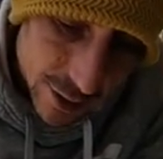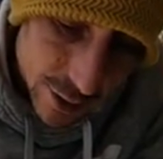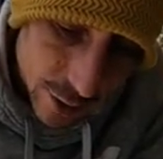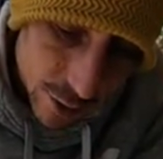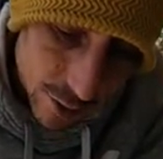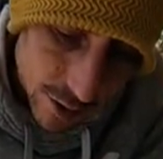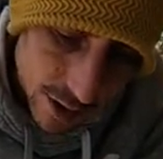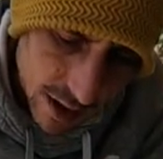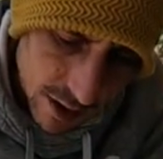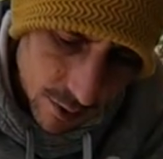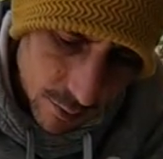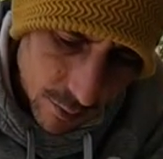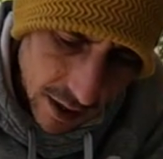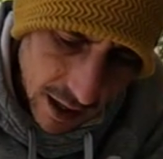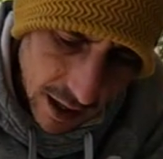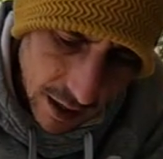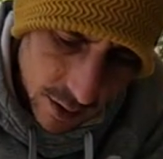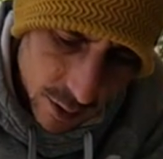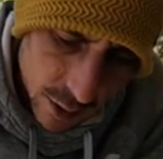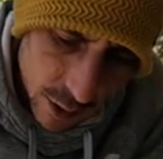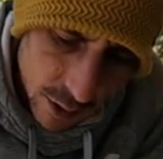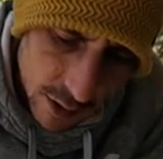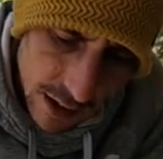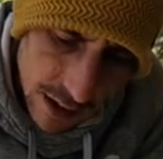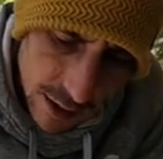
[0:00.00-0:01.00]
is dirty. We
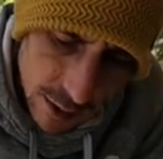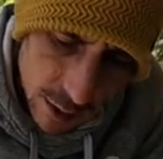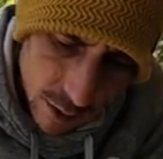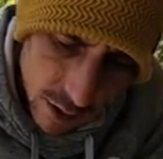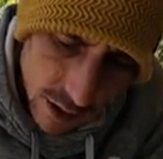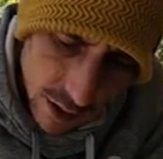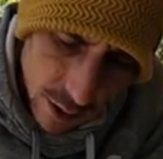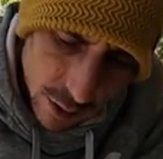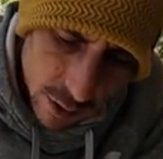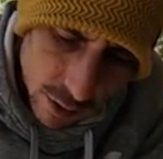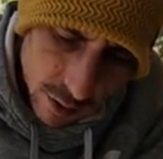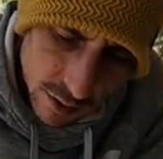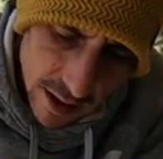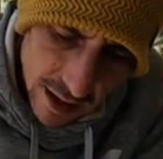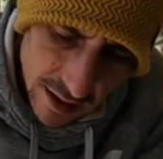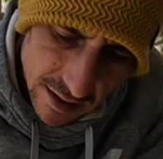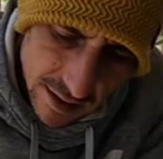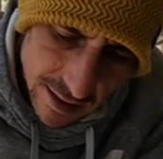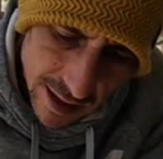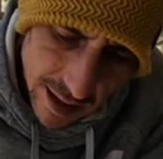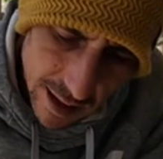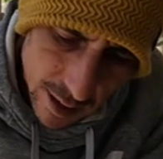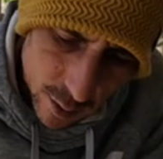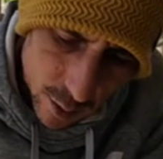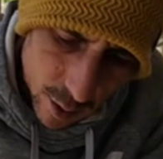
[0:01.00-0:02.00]
got thirty, thirty-two.
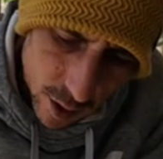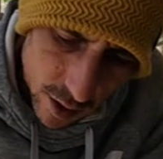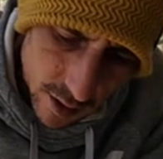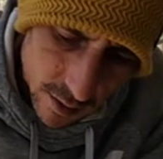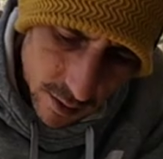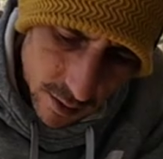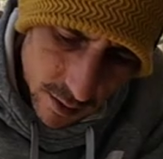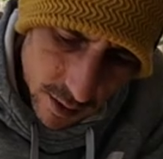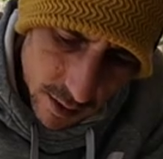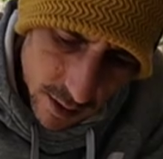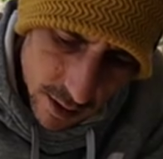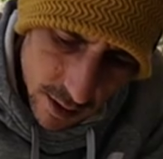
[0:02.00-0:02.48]
That's not good.